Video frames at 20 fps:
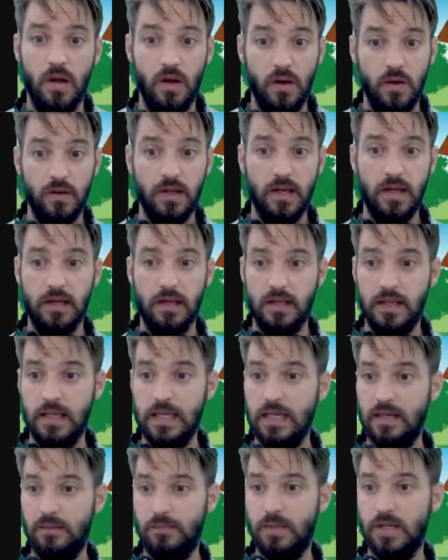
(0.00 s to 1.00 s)
Okay.
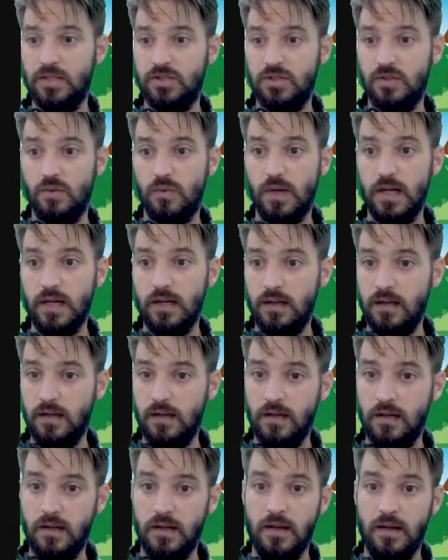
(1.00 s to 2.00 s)
In picture one,
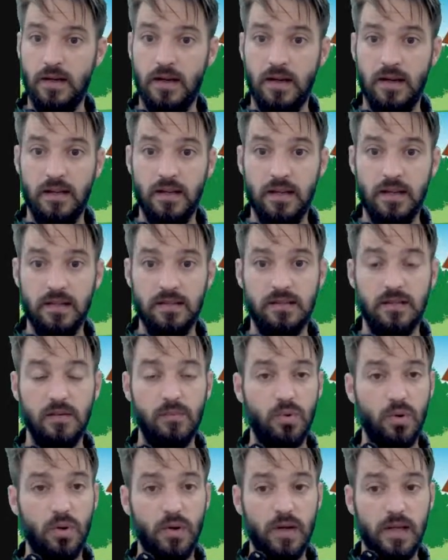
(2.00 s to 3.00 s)
there is a
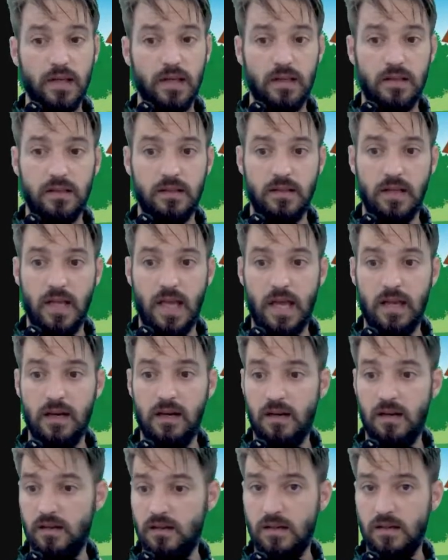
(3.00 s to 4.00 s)
boy
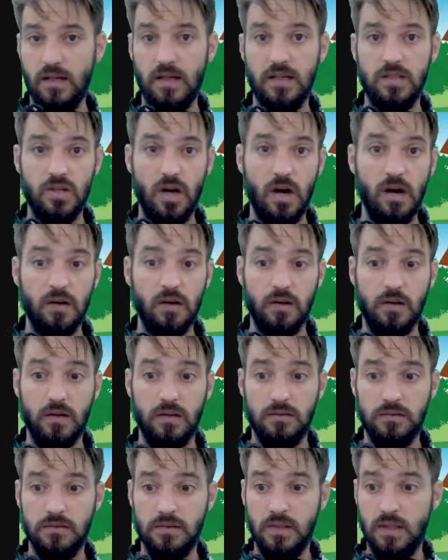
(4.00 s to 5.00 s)
and a dog.
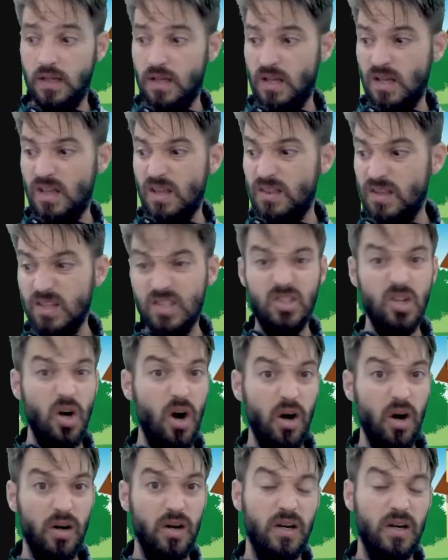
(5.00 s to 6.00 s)
The
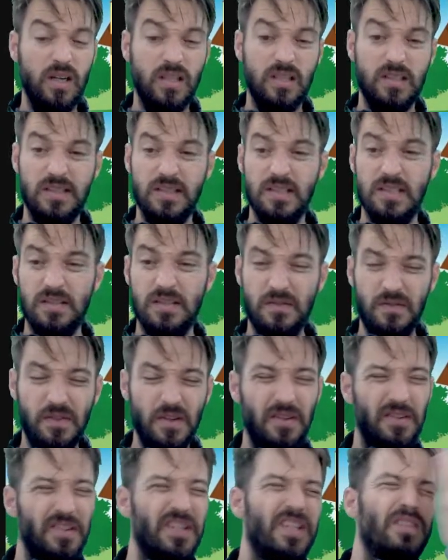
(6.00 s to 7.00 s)
dog is
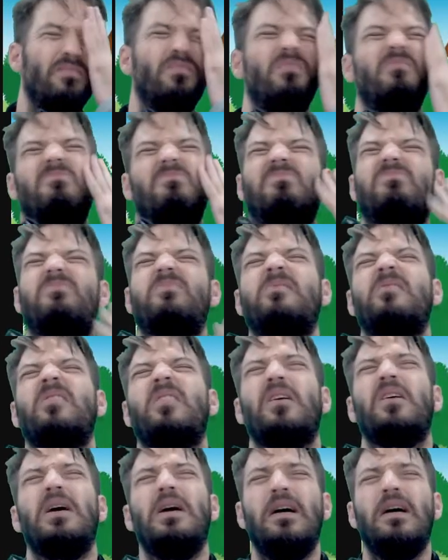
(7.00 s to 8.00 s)
very
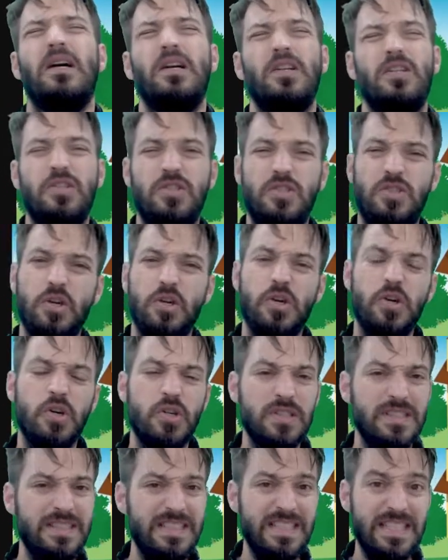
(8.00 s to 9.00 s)

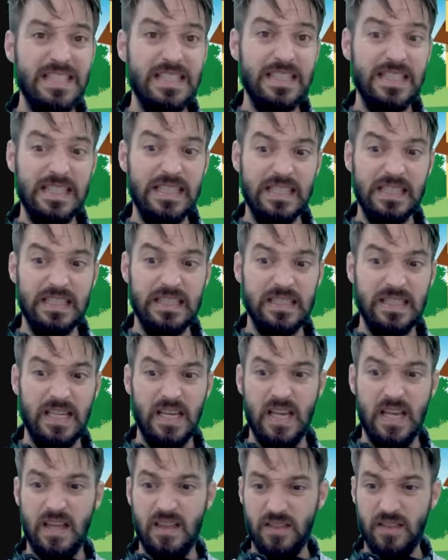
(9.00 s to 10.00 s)
dirty.
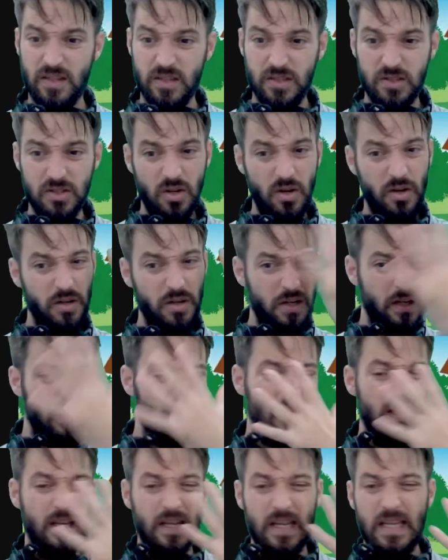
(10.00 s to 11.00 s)
The dog
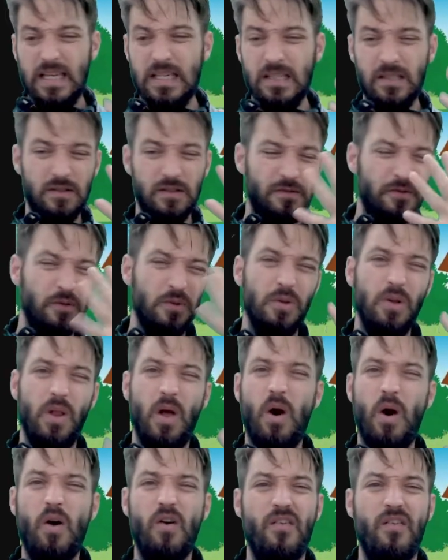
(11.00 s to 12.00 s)
is full
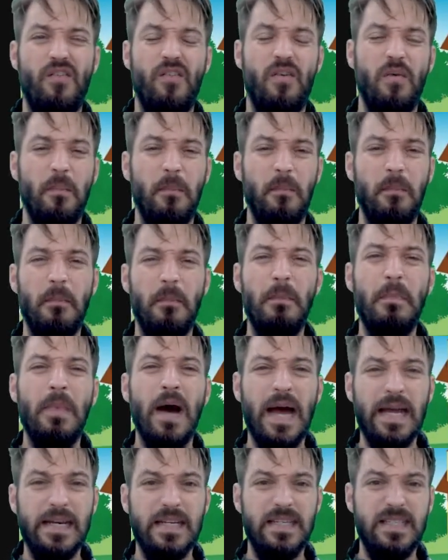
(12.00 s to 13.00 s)
of
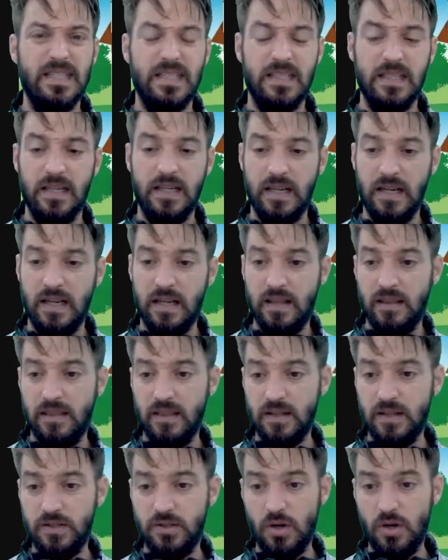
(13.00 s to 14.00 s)
mud.
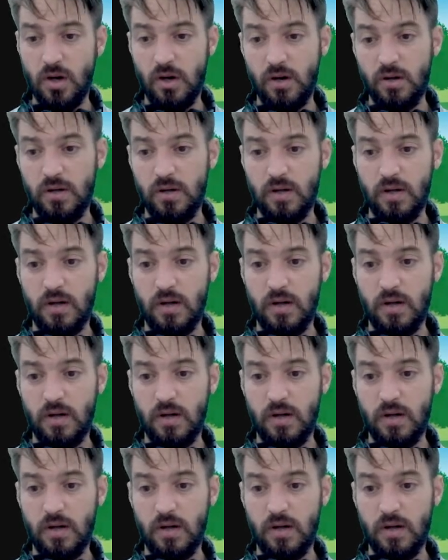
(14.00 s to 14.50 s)
The dog